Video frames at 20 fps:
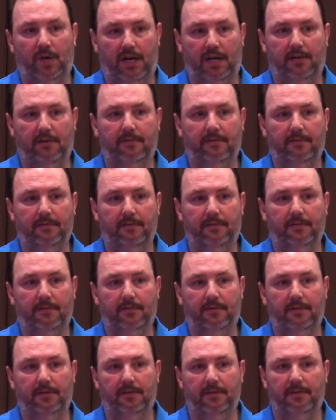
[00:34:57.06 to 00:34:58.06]
Right?
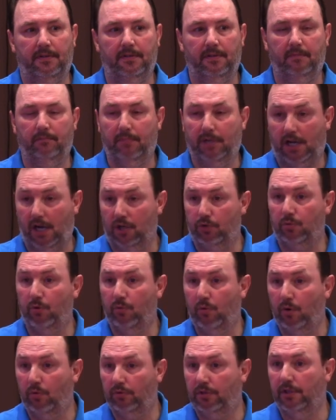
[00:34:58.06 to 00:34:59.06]
Because we
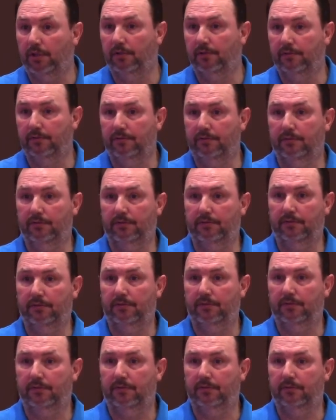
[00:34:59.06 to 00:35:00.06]
want to.
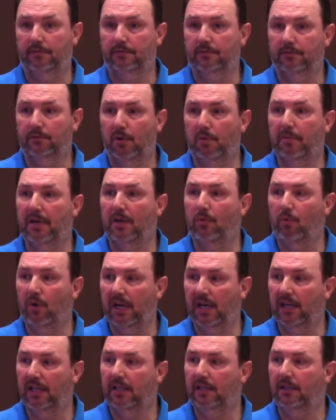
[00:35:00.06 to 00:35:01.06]
We be
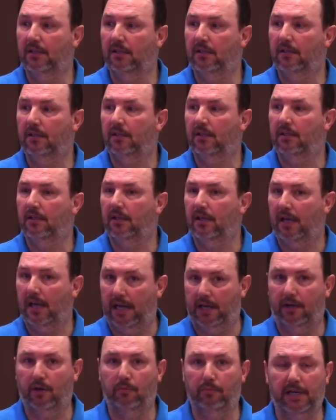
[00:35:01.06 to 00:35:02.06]
willing
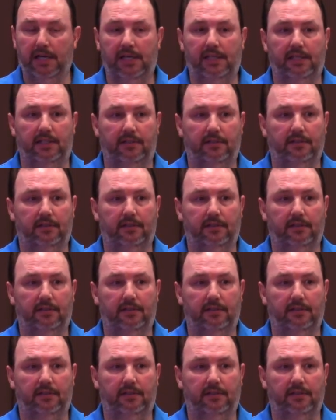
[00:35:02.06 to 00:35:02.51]
and obedient.